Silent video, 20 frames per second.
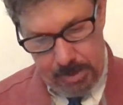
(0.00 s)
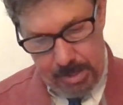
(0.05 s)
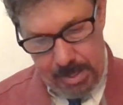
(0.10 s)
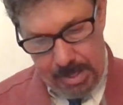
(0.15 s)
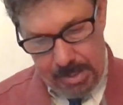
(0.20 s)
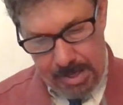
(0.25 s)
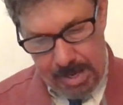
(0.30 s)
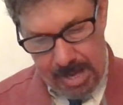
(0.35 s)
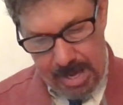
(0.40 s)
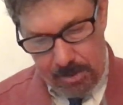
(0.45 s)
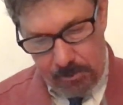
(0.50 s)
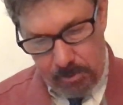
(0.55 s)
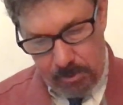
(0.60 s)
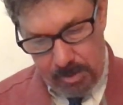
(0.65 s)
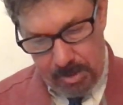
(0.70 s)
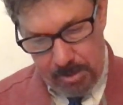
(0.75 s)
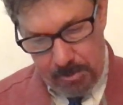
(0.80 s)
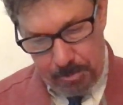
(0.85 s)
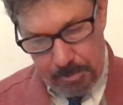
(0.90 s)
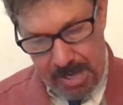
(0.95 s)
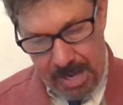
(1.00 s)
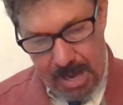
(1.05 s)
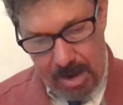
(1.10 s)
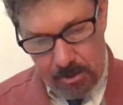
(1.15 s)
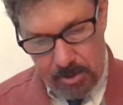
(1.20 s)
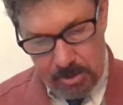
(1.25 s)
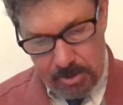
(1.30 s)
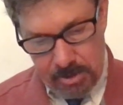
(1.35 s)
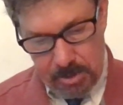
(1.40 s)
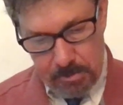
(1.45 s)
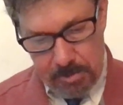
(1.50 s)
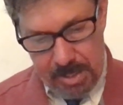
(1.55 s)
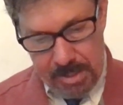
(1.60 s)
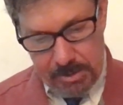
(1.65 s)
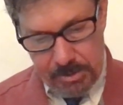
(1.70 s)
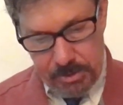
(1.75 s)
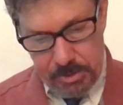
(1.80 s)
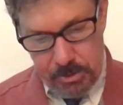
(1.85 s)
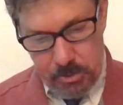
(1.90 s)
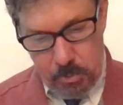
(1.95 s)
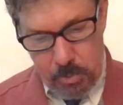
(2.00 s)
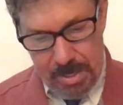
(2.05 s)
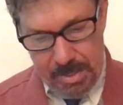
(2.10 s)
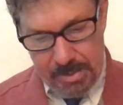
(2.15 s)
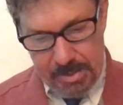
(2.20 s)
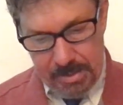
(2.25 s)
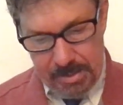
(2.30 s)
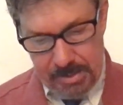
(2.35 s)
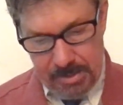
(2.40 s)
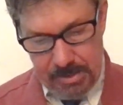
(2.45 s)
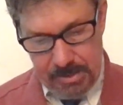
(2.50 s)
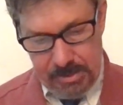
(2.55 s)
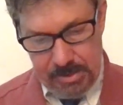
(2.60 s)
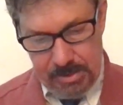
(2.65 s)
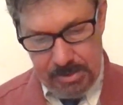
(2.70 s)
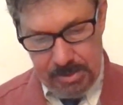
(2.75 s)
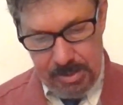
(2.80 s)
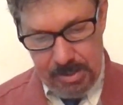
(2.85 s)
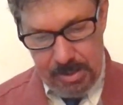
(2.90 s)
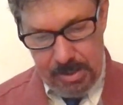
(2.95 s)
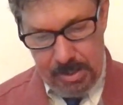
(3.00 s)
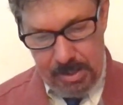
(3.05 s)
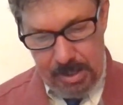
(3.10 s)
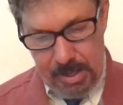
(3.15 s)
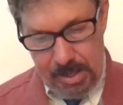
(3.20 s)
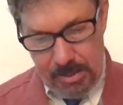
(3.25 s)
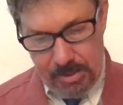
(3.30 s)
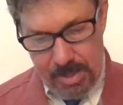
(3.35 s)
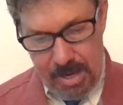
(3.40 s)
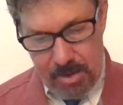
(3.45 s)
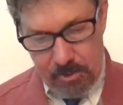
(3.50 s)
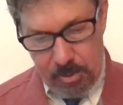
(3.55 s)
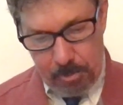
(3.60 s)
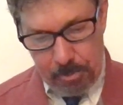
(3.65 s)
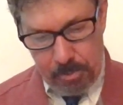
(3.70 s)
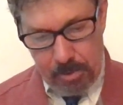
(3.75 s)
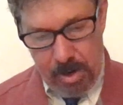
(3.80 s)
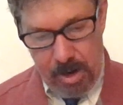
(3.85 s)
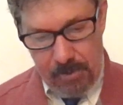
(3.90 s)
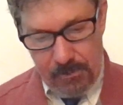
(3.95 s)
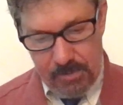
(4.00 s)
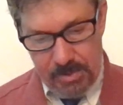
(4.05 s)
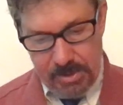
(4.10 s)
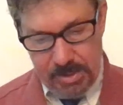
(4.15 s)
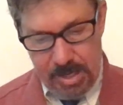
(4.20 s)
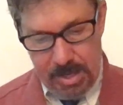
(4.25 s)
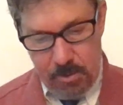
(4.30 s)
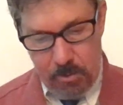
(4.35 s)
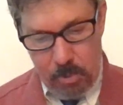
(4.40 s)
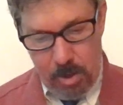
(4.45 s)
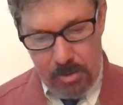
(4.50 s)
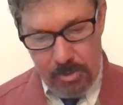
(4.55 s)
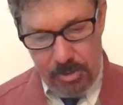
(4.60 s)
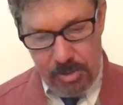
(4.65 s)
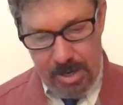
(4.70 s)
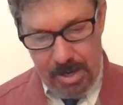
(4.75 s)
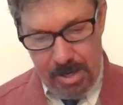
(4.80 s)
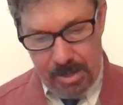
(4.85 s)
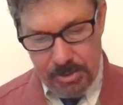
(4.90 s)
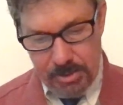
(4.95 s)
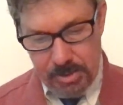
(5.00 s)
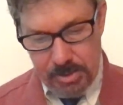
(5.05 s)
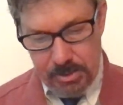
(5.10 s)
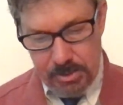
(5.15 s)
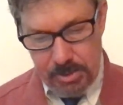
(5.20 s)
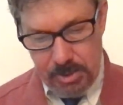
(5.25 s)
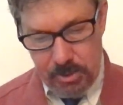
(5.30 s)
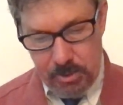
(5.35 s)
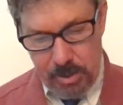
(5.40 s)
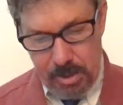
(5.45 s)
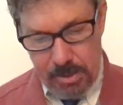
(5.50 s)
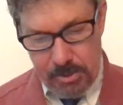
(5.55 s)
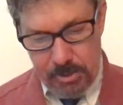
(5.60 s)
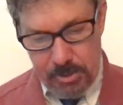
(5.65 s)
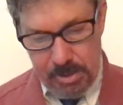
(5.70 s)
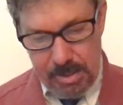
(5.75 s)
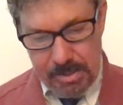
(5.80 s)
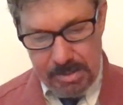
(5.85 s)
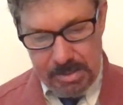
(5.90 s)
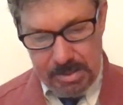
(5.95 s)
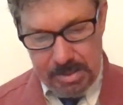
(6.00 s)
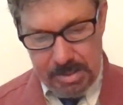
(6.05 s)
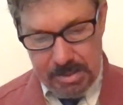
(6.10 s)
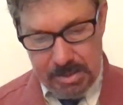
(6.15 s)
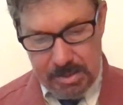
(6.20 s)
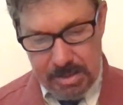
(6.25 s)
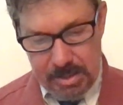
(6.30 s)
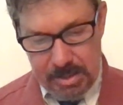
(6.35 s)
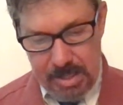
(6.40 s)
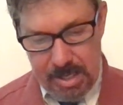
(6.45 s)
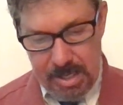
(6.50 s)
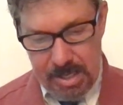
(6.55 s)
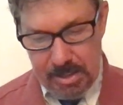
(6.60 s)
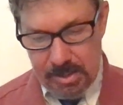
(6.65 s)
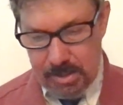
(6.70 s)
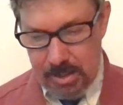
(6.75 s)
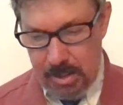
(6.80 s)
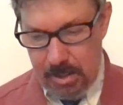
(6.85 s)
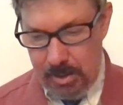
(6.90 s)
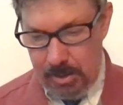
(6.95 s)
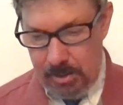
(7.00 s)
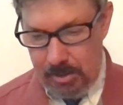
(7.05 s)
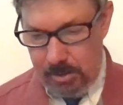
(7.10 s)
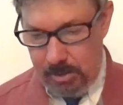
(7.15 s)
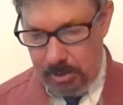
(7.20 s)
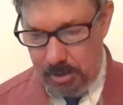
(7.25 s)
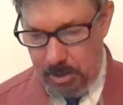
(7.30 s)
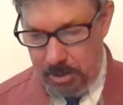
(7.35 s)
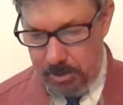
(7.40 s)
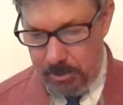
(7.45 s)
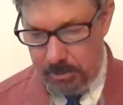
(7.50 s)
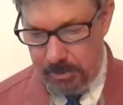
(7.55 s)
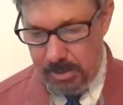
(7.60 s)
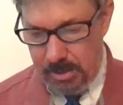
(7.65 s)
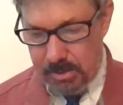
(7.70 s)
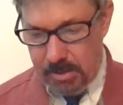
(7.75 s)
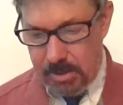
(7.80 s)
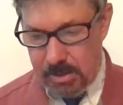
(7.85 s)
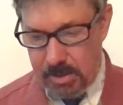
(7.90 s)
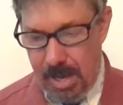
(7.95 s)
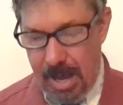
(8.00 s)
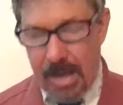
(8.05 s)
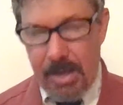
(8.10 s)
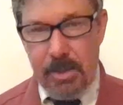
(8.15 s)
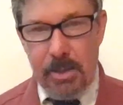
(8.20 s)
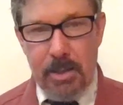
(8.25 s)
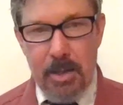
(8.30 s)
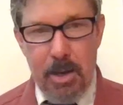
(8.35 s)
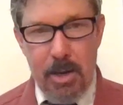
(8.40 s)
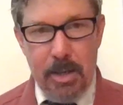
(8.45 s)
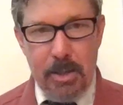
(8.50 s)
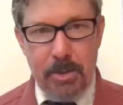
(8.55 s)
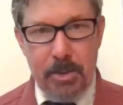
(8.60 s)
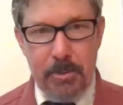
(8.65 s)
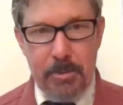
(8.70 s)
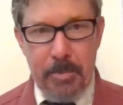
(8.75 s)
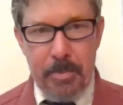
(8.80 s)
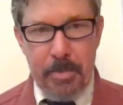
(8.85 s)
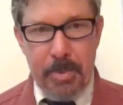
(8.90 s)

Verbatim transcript: And I will give power to my two witnesses, and they will prophesy 1,260 days, clothed in sackcloth.